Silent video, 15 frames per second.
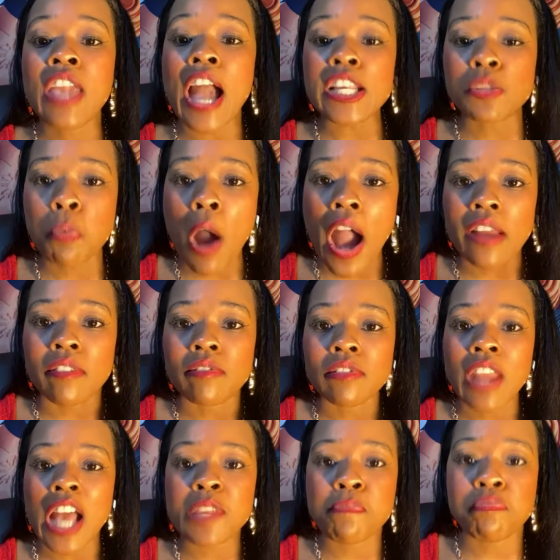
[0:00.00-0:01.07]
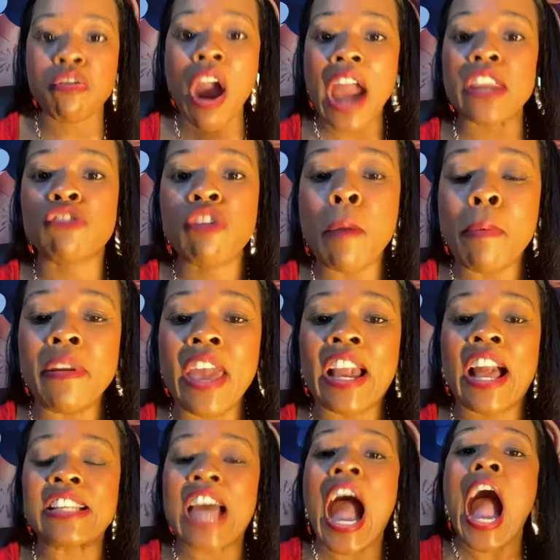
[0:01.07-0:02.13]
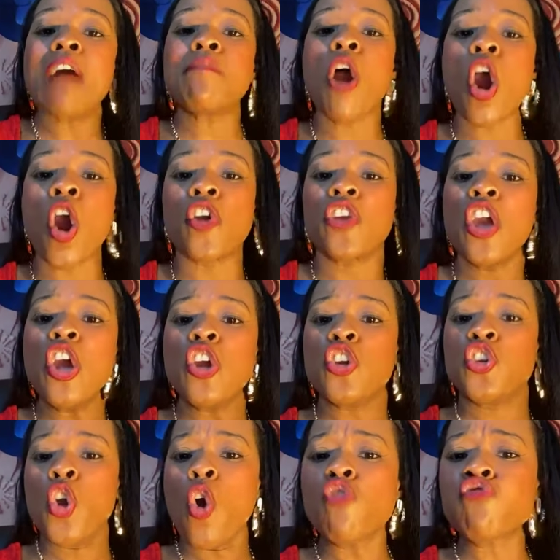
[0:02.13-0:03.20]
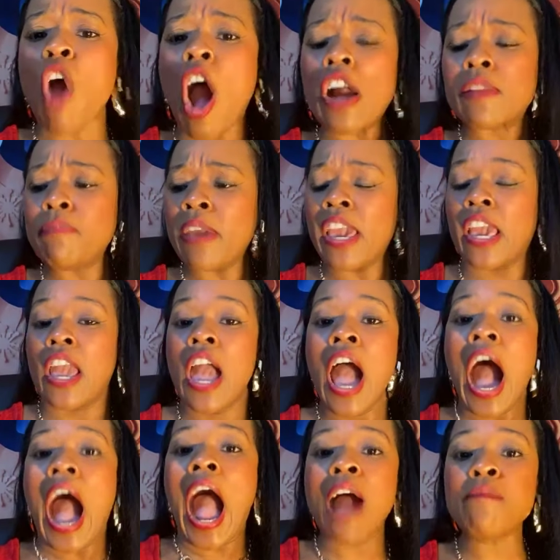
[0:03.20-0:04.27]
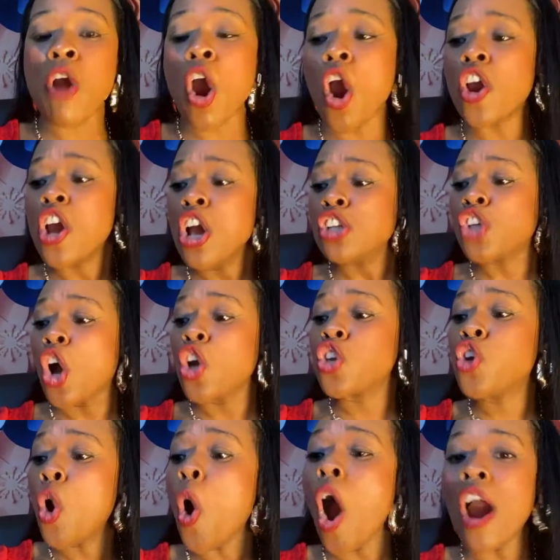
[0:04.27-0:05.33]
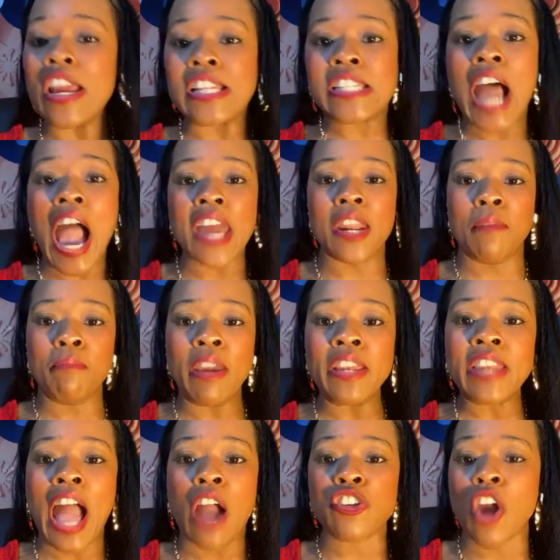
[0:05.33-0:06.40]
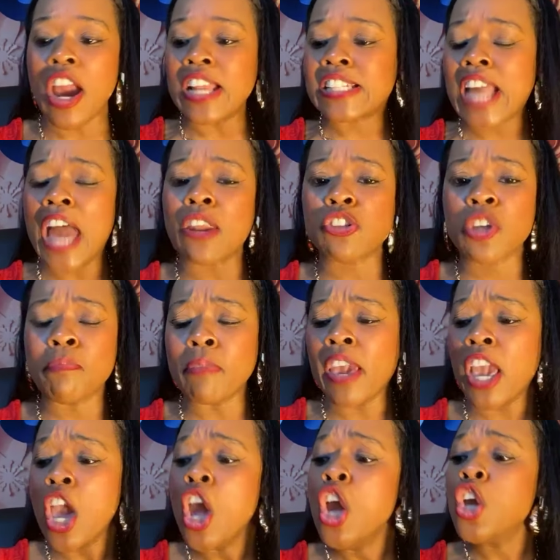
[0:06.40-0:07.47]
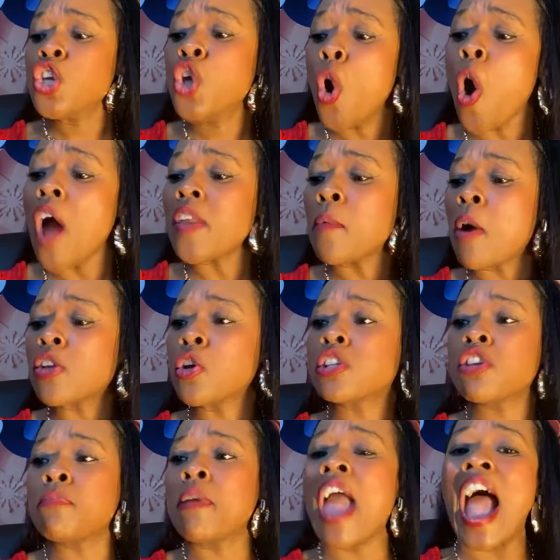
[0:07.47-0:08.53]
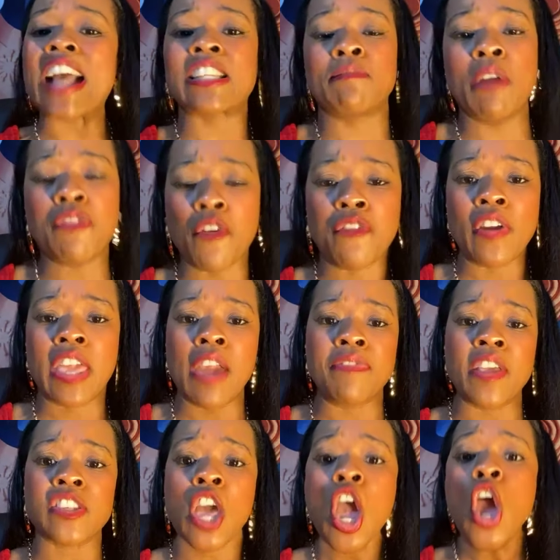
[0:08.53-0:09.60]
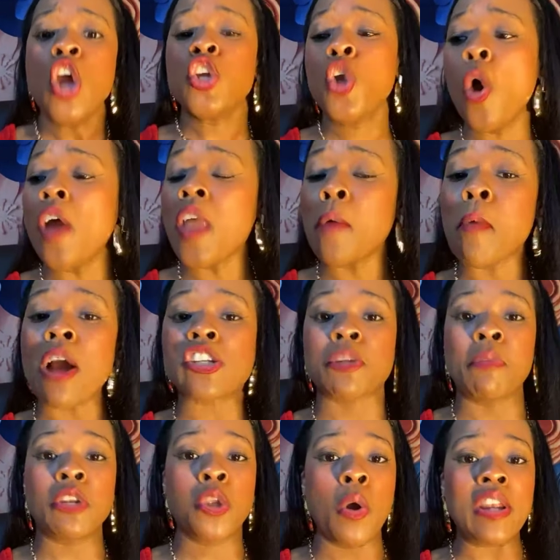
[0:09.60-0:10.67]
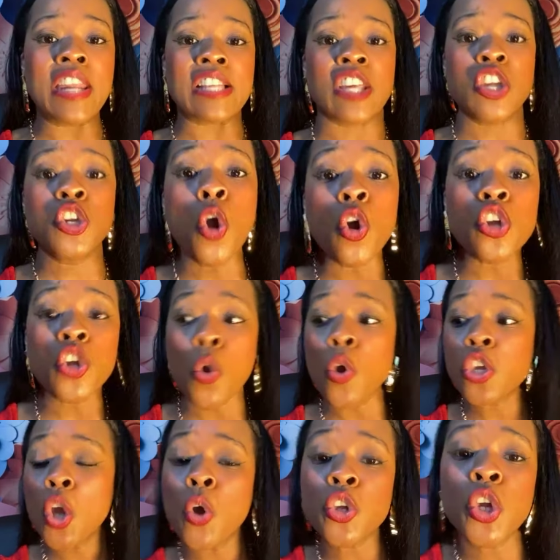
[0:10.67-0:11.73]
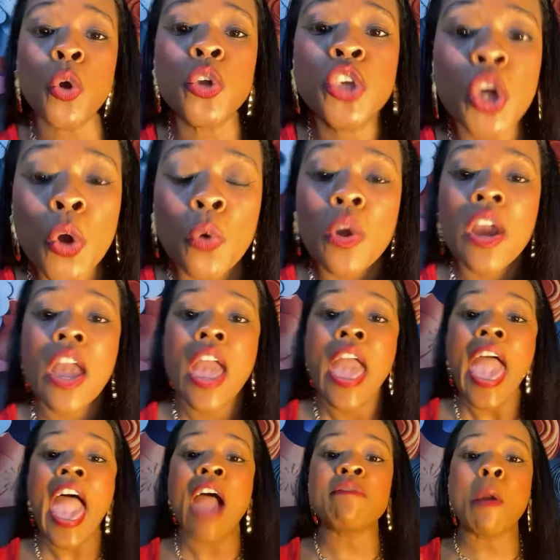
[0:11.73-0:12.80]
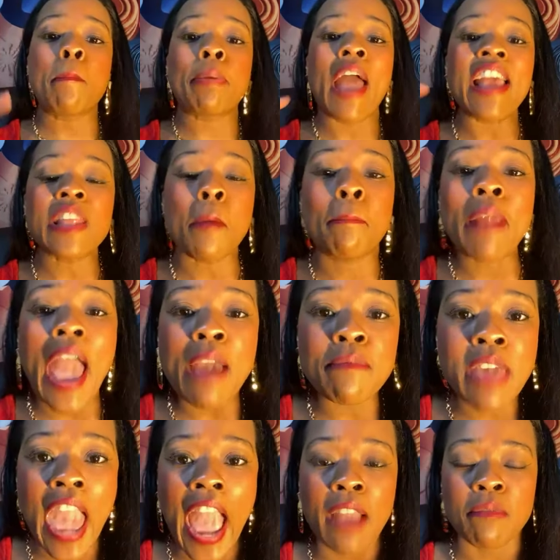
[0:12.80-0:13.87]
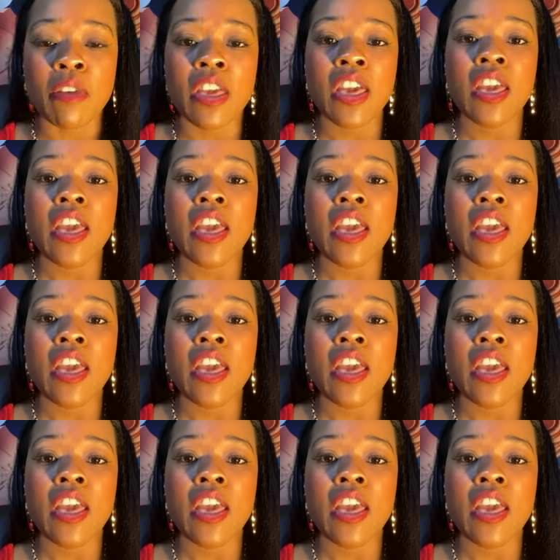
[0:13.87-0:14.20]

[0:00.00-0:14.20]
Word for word: Guess what? That's pride creeping in because I'm hurt. You wronged me. I'm hurt. So you are entitled to me now. You're entitled to me. You are the ones who should be asking me for forgiveness. You are the ones who should be doing this. And you, you, you, you, you. And we play the blame game.